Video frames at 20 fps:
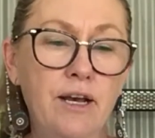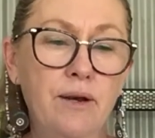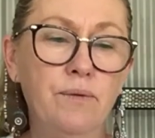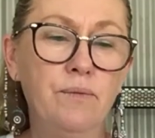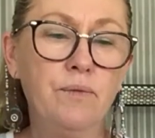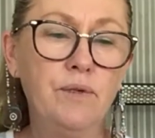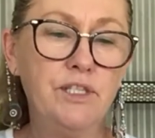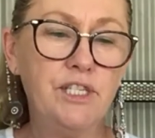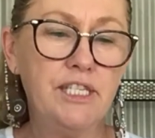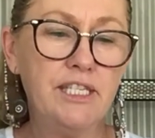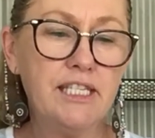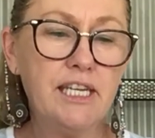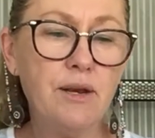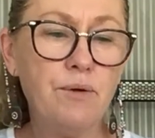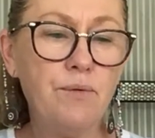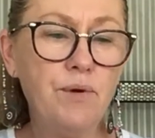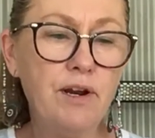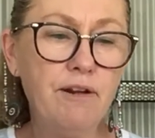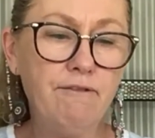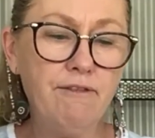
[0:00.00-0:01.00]
We'll just get
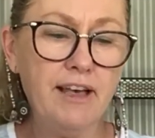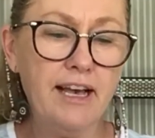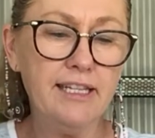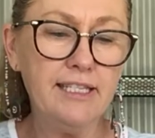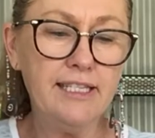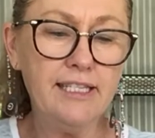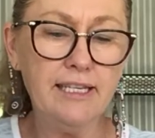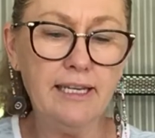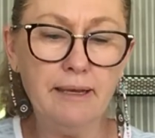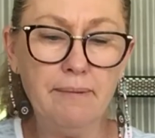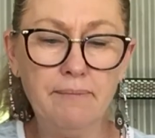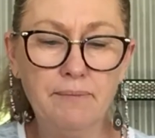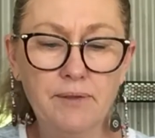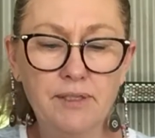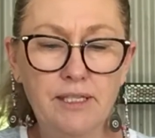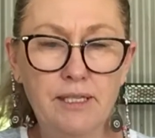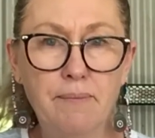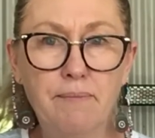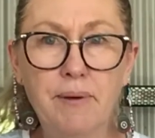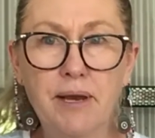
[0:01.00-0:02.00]
rid of that slip. It's
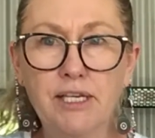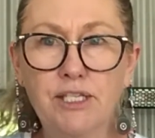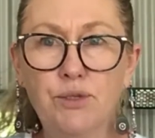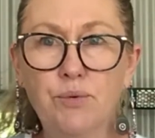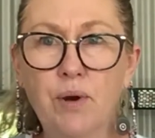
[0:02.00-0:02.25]
the best